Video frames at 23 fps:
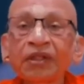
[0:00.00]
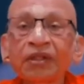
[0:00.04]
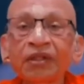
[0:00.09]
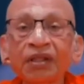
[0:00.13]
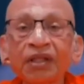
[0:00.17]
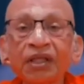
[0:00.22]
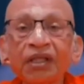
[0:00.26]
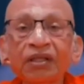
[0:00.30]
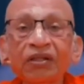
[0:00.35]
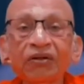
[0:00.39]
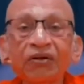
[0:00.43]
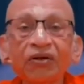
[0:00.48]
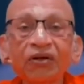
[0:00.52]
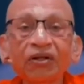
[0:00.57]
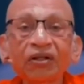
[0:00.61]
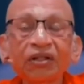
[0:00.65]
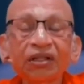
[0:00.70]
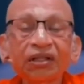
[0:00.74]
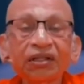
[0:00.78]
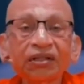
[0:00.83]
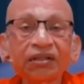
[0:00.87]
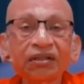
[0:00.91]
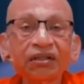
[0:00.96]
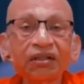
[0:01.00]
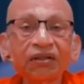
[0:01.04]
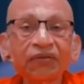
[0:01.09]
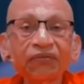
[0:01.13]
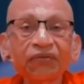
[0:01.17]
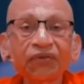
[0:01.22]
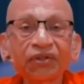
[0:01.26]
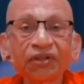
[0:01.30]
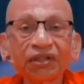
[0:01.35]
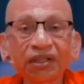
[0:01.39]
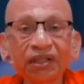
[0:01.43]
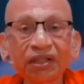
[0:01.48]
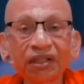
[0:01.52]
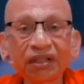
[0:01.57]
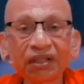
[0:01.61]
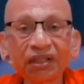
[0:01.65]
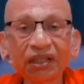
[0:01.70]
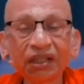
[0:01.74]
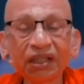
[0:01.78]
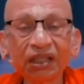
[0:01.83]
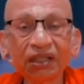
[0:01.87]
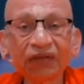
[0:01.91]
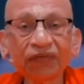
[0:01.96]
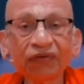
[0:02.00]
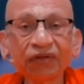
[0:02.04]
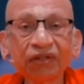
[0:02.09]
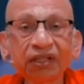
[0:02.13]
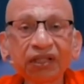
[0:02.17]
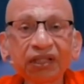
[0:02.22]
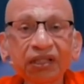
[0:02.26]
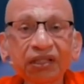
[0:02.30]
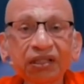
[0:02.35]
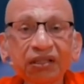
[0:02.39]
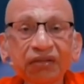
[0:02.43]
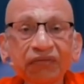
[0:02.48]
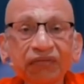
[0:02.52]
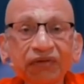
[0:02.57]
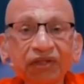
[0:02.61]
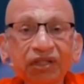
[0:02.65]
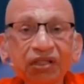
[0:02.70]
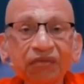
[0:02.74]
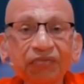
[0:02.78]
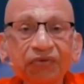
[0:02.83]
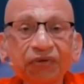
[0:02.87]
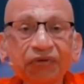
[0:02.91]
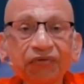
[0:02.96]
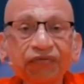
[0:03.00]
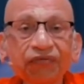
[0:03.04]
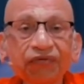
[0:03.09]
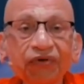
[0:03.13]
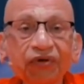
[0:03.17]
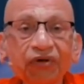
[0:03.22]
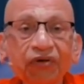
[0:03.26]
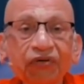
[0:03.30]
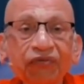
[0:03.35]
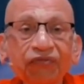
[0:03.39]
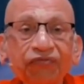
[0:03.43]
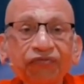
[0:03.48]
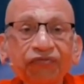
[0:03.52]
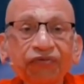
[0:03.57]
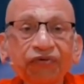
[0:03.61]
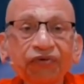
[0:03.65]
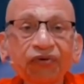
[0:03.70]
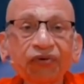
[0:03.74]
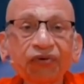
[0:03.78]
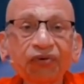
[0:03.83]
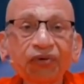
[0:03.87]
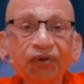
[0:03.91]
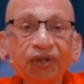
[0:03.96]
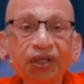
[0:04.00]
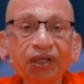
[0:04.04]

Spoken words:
And Lord Krishna would say that even activity performed for